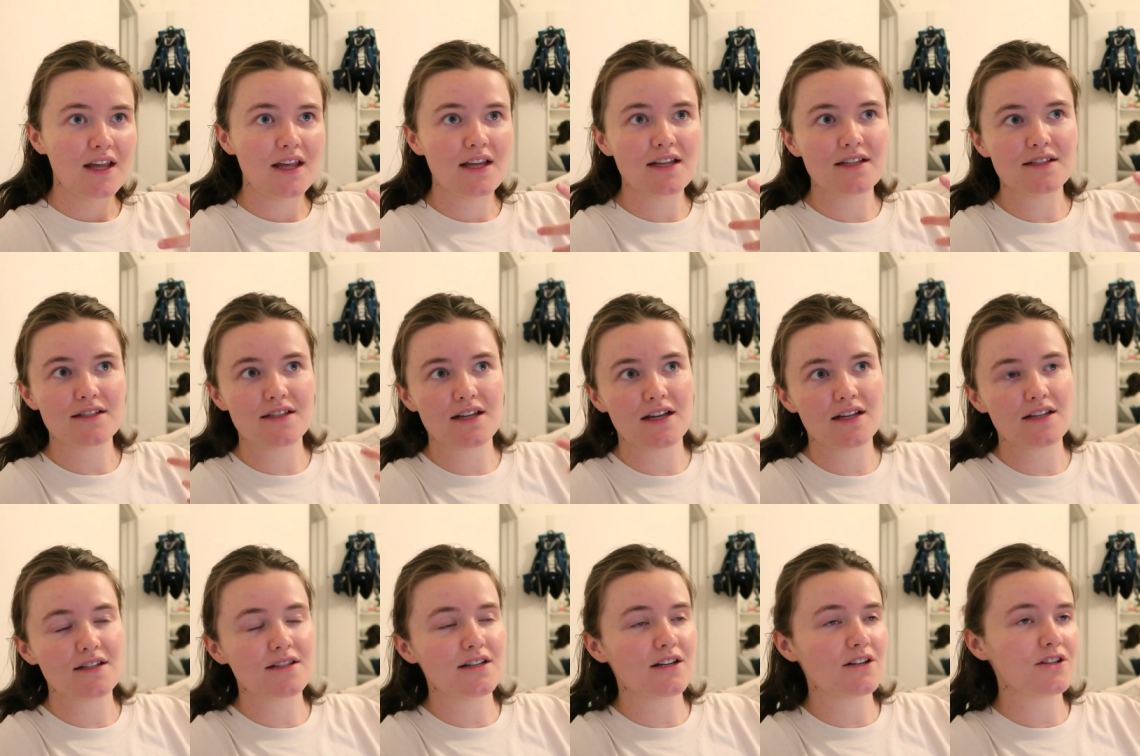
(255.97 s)
is
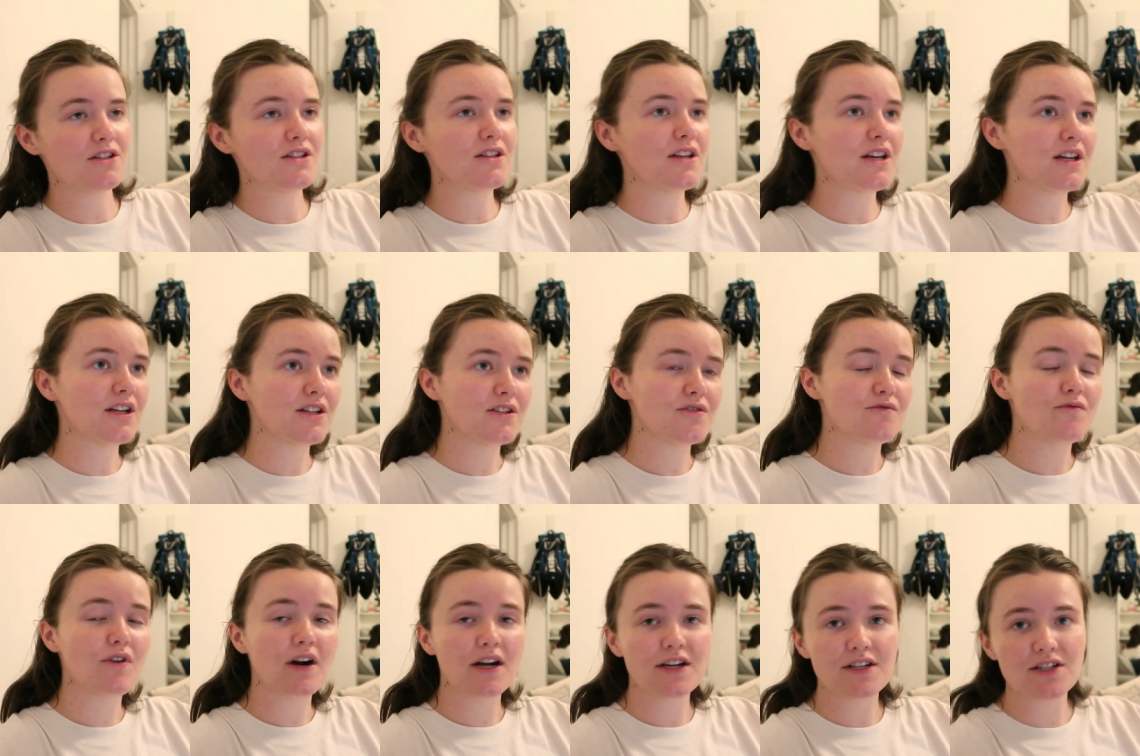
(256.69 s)
there such thing
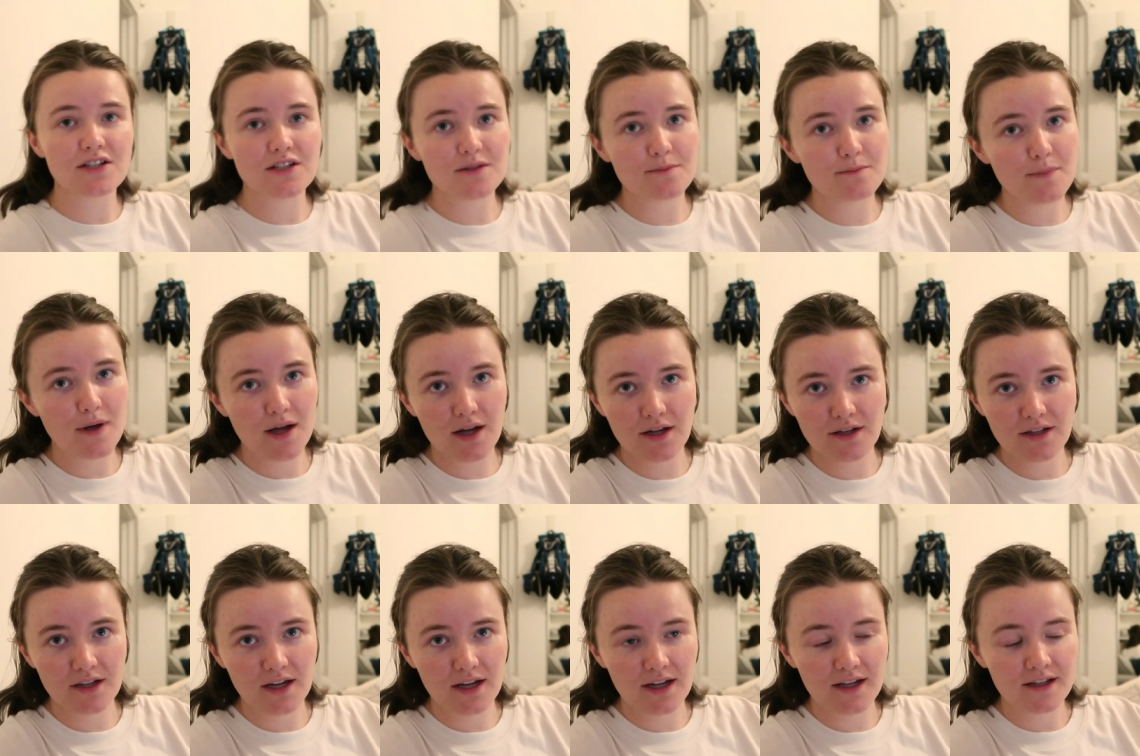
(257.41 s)
as righteous
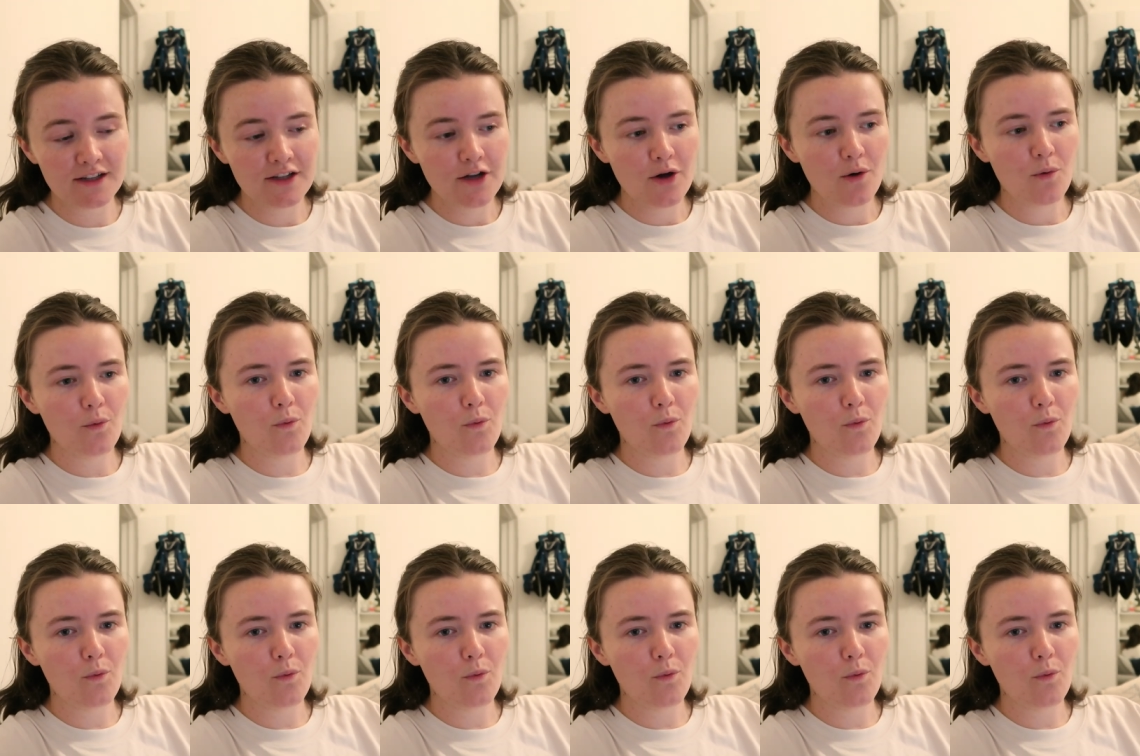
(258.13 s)
murder,